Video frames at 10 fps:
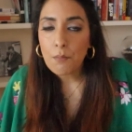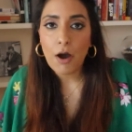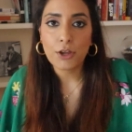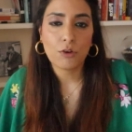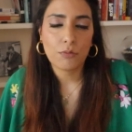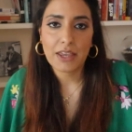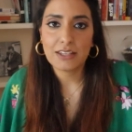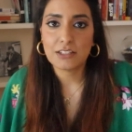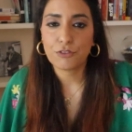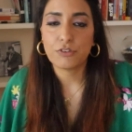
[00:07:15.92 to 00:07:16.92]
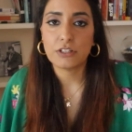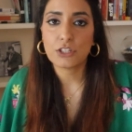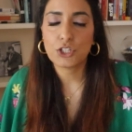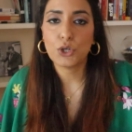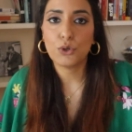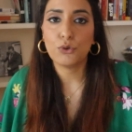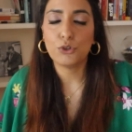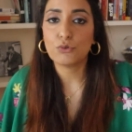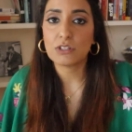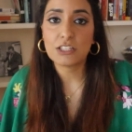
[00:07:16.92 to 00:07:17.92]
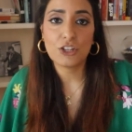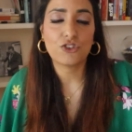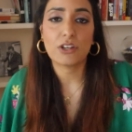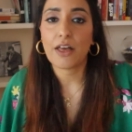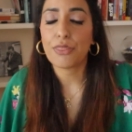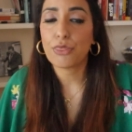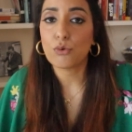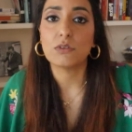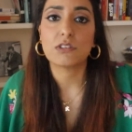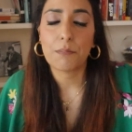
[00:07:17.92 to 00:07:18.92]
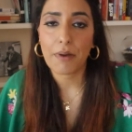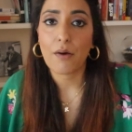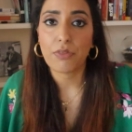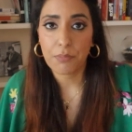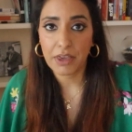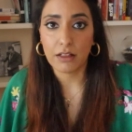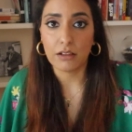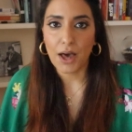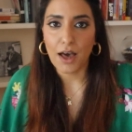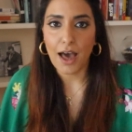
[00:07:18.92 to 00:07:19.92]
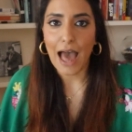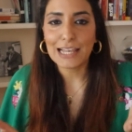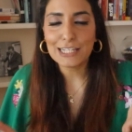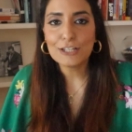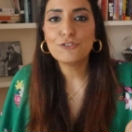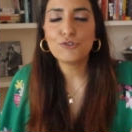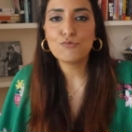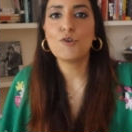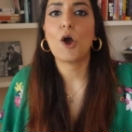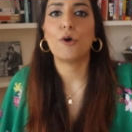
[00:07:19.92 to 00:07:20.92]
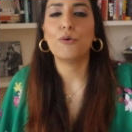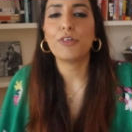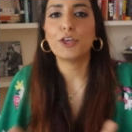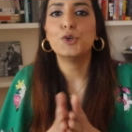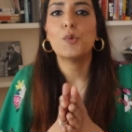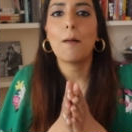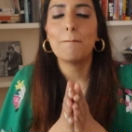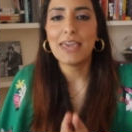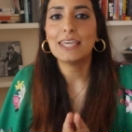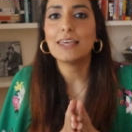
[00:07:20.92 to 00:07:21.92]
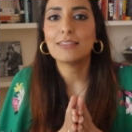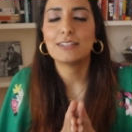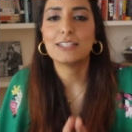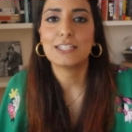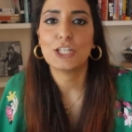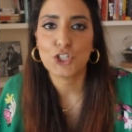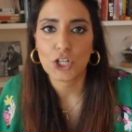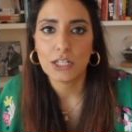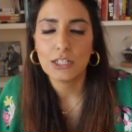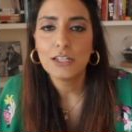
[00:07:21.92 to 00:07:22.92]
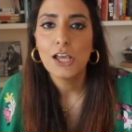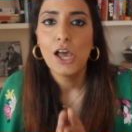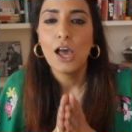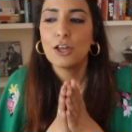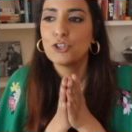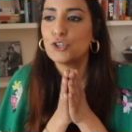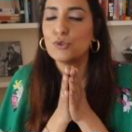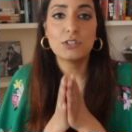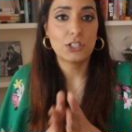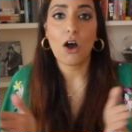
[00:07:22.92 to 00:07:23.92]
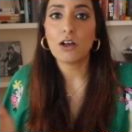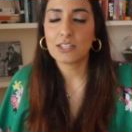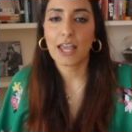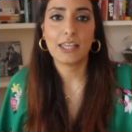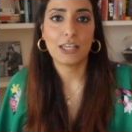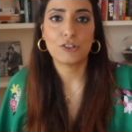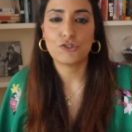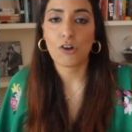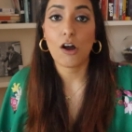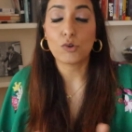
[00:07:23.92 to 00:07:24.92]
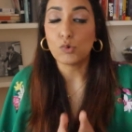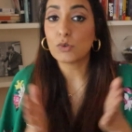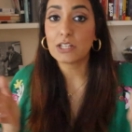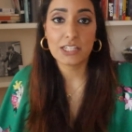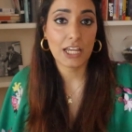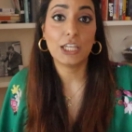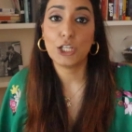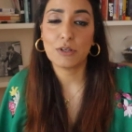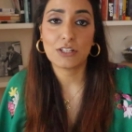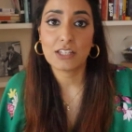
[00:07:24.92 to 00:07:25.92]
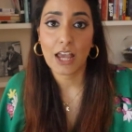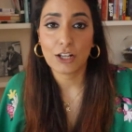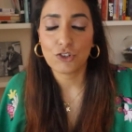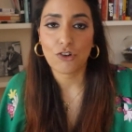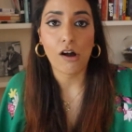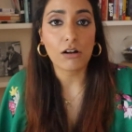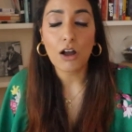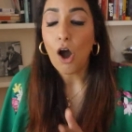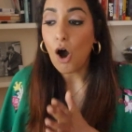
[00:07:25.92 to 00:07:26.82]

might not make a difference to your decision and thoughts about about the pill. But at least you know that you are making the decision to start taking a drug or continuing to take a drug,